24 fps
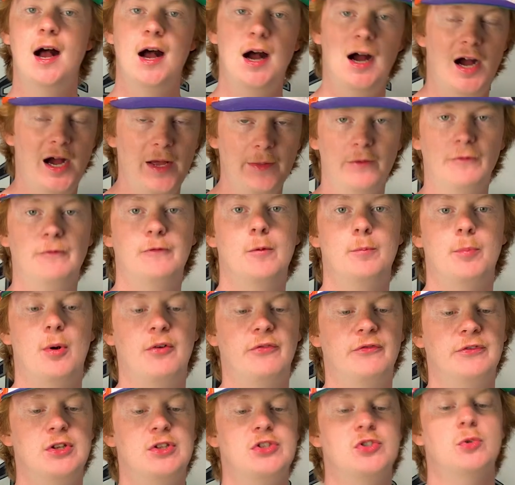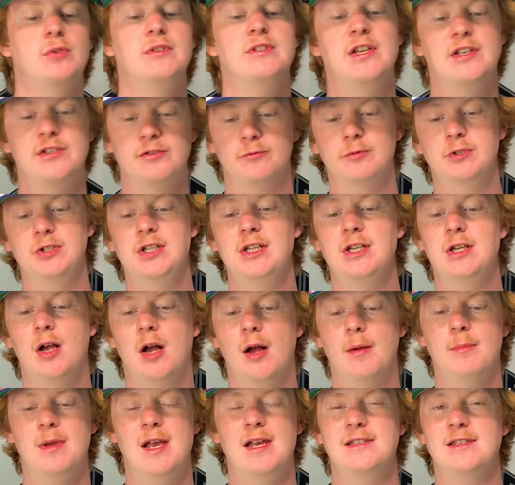on the football field, so it doesn't really
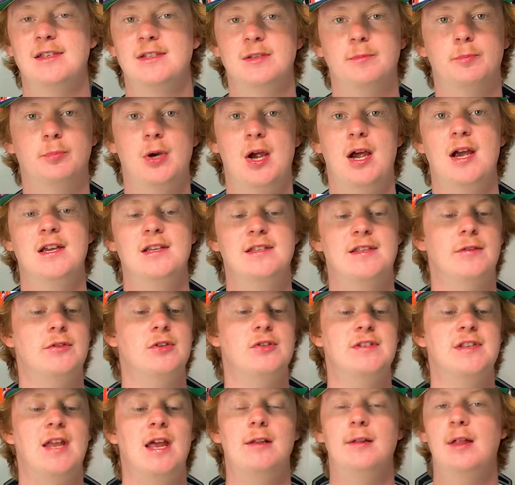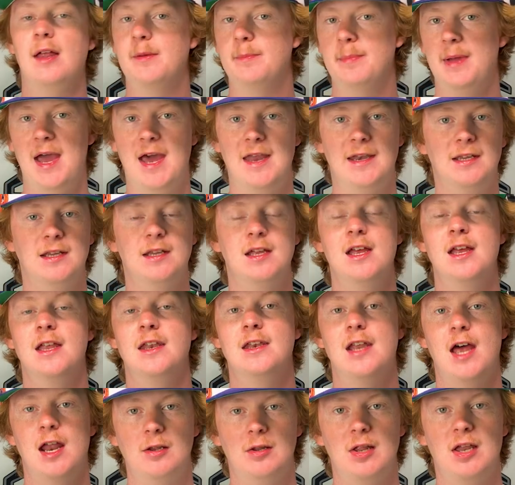come as a surprise that there's not a lot of padding,
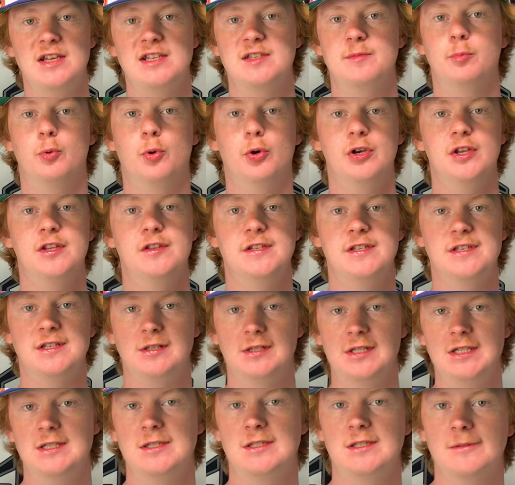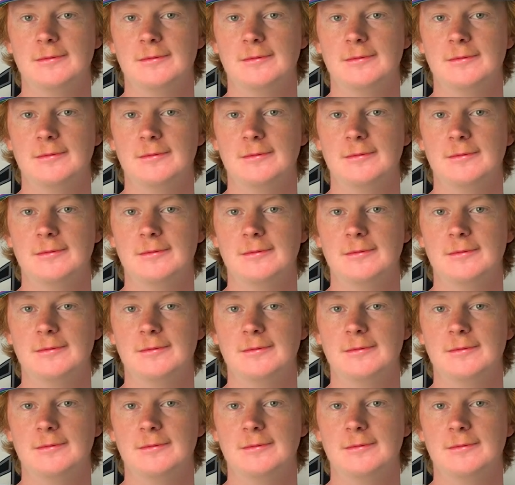not a lot of support in these cleats.